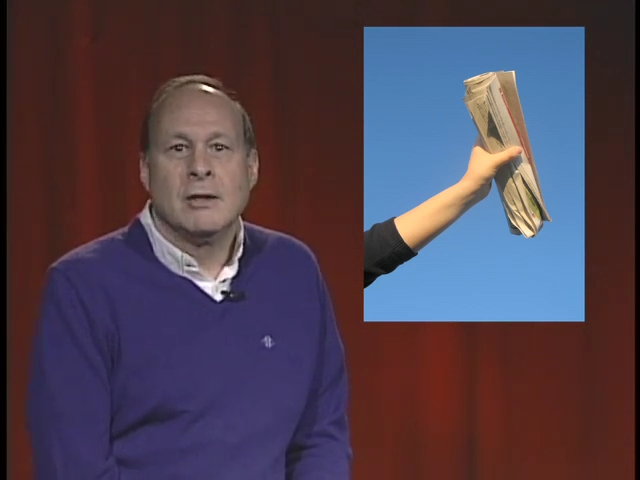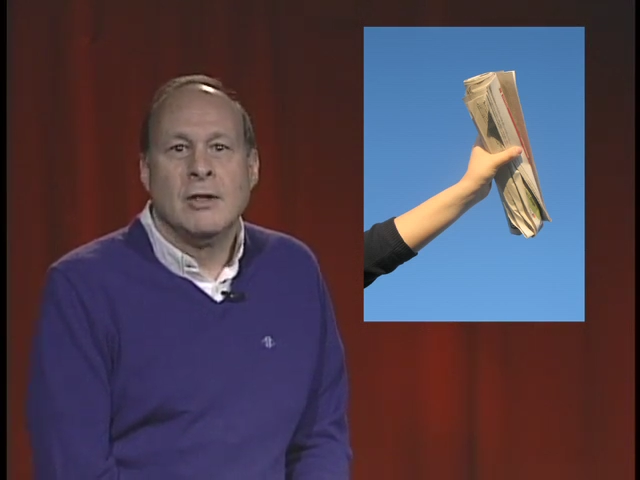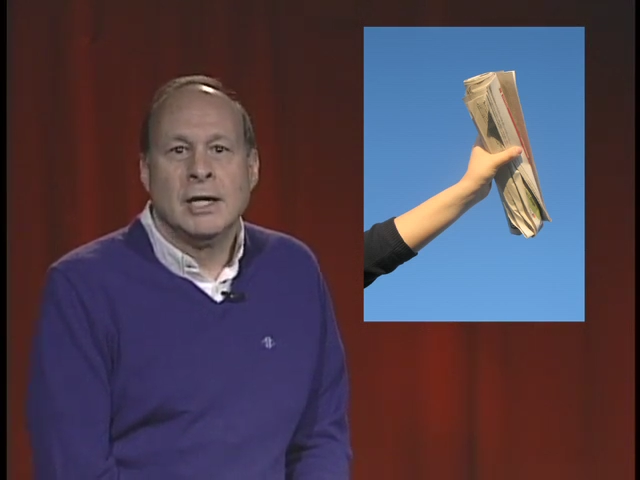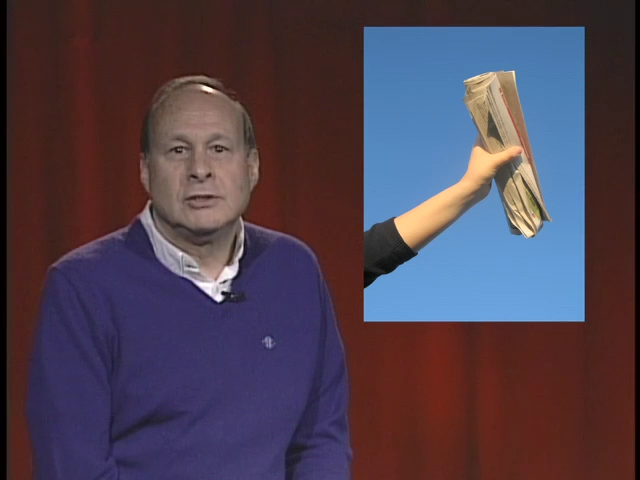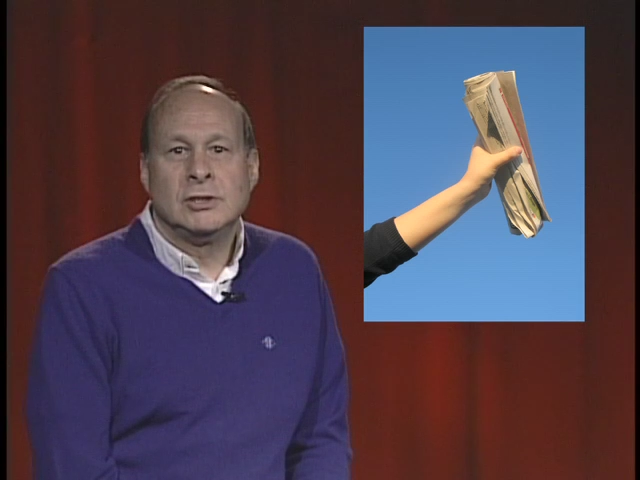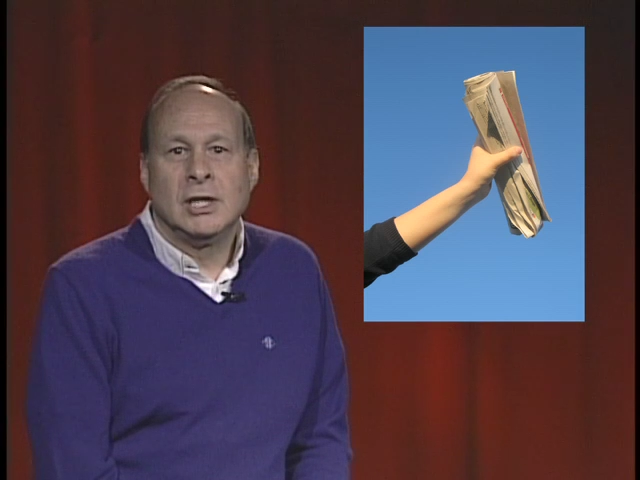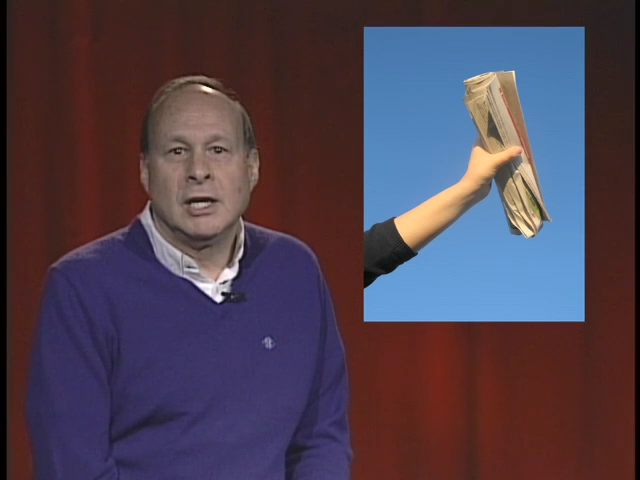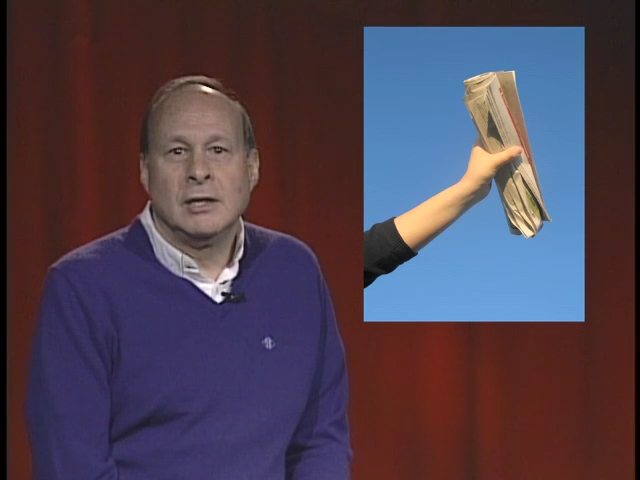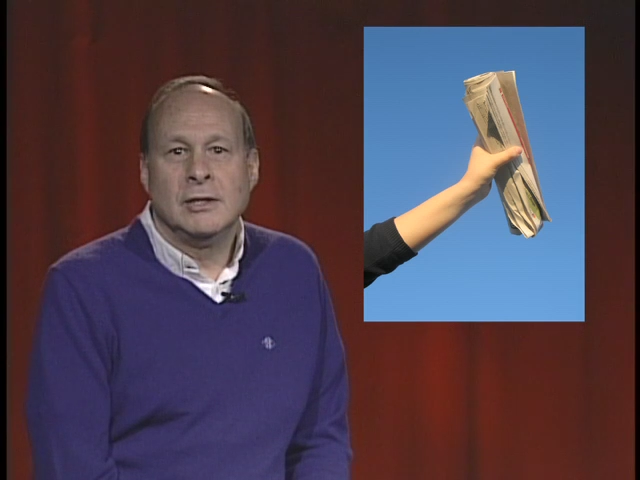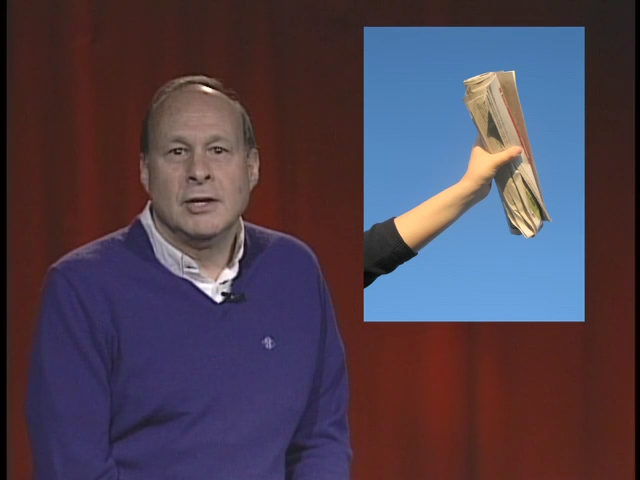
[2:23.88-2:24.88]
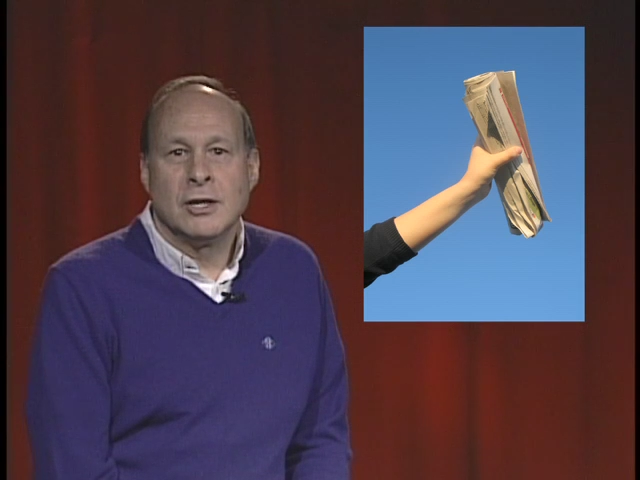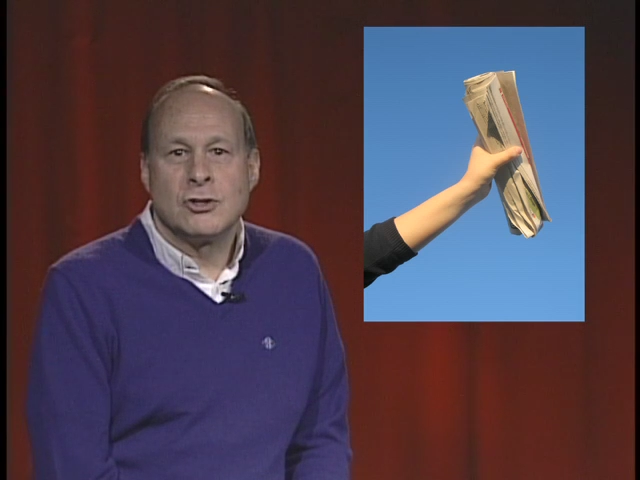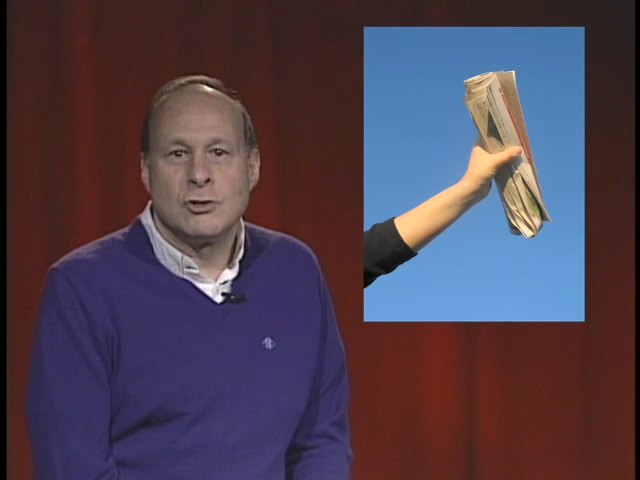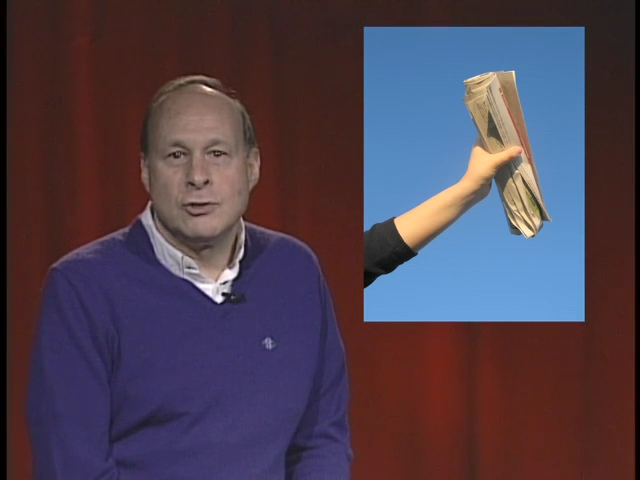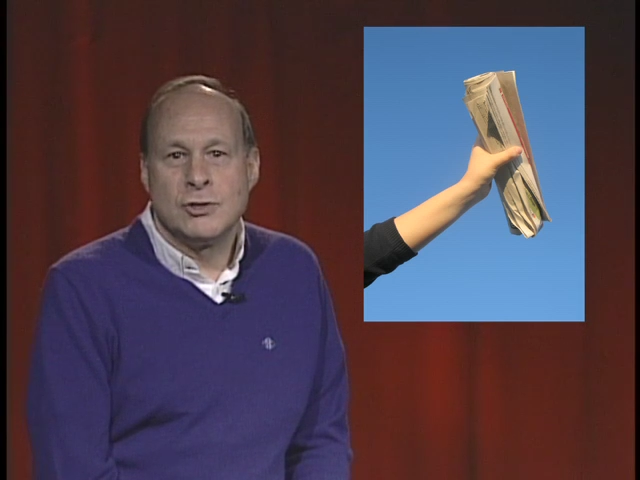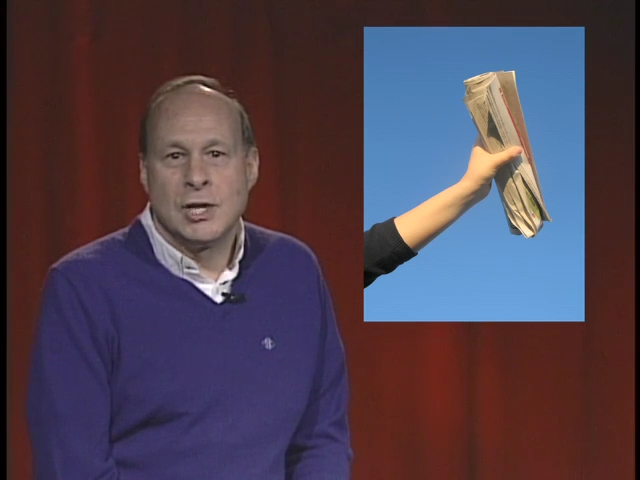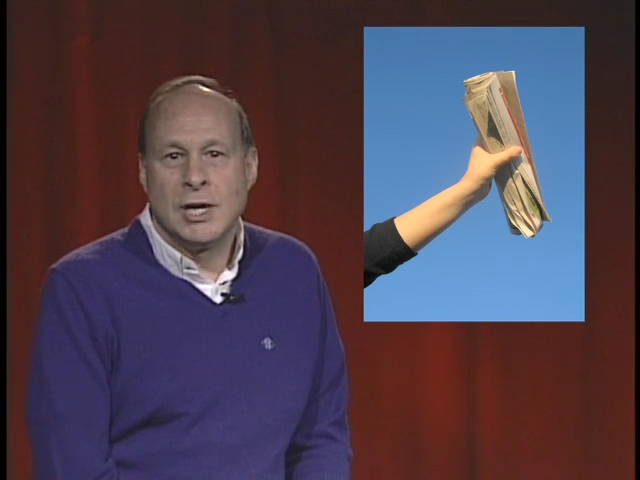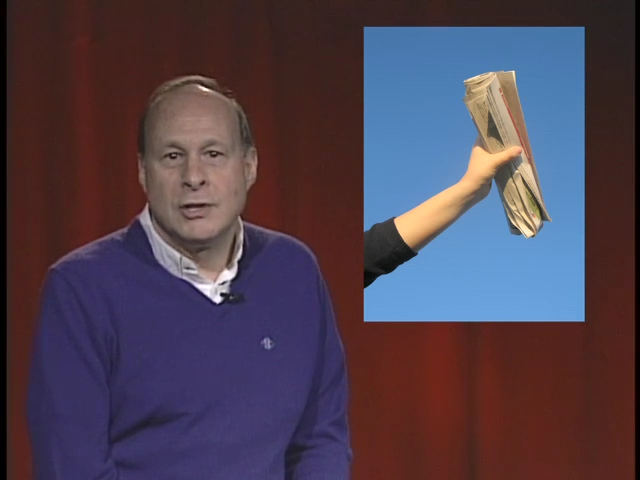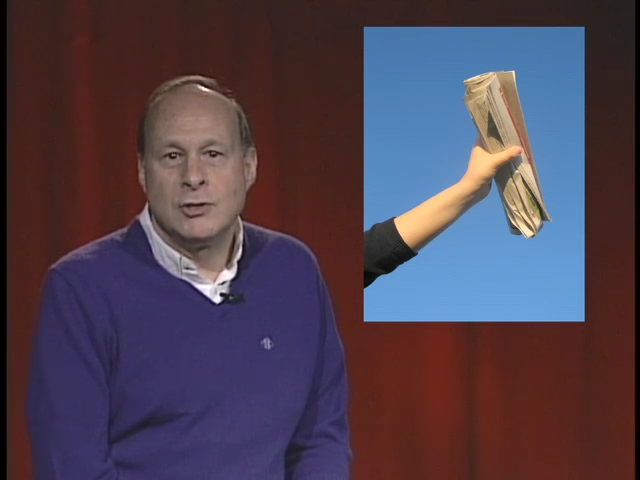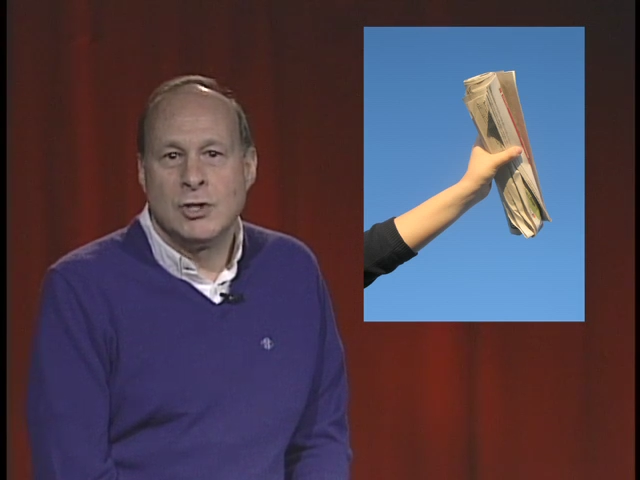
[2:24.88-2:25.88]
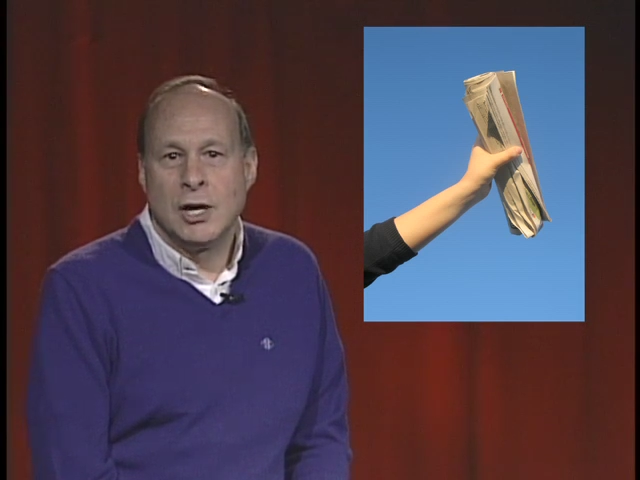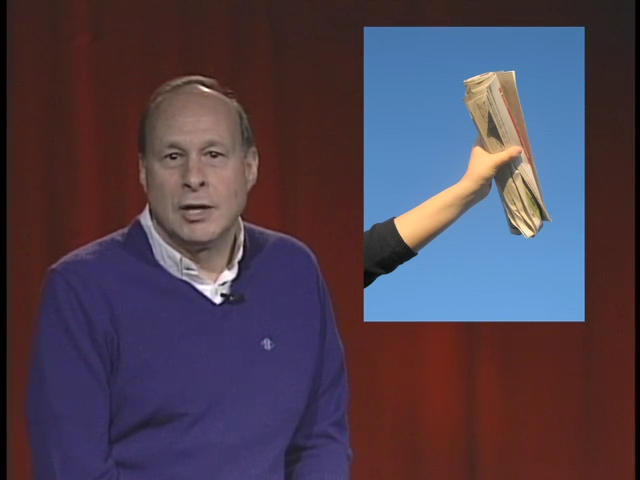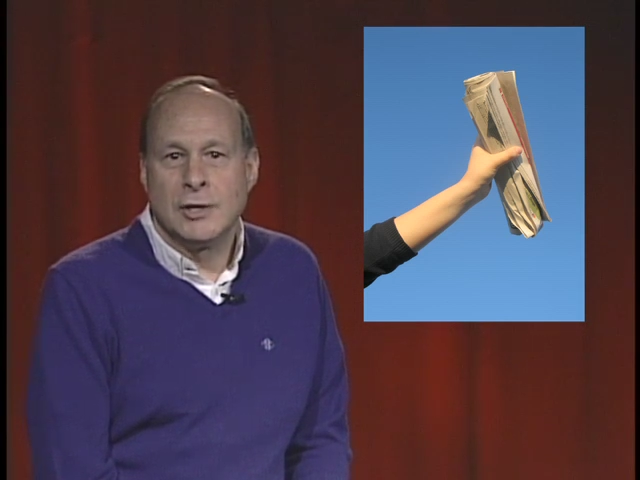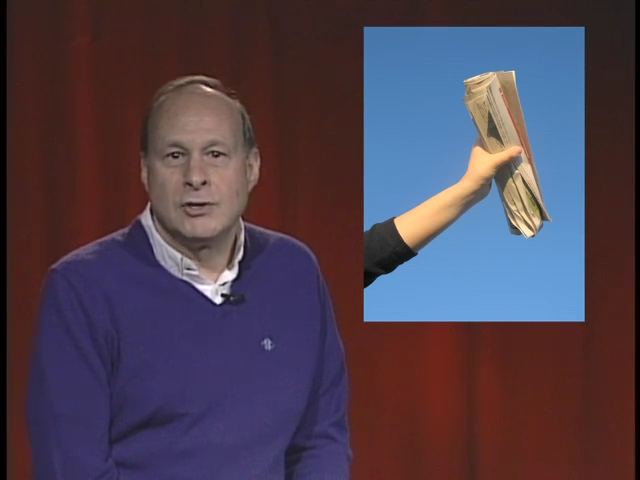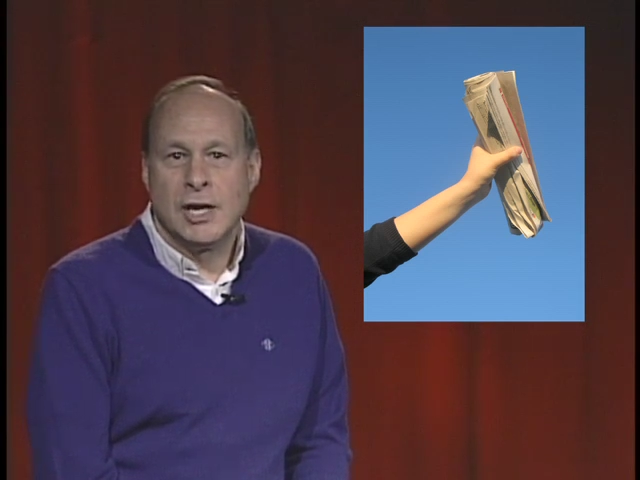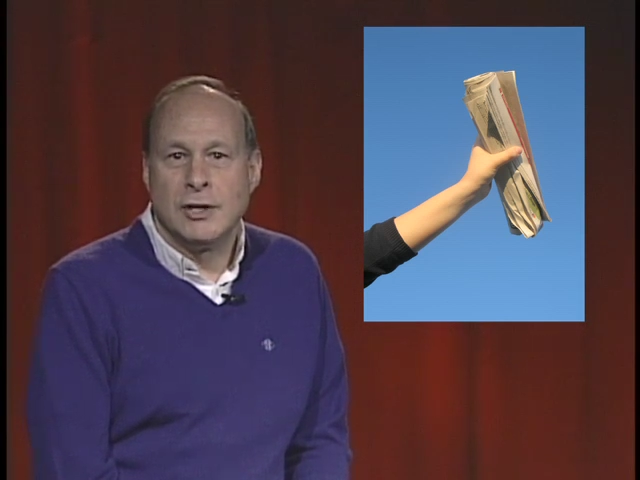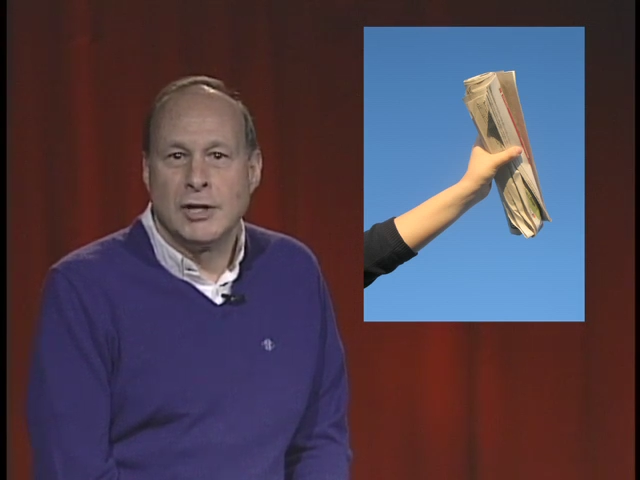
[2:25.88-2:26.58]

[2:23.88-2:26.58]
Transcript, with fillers: that uh, youngsters as young as eight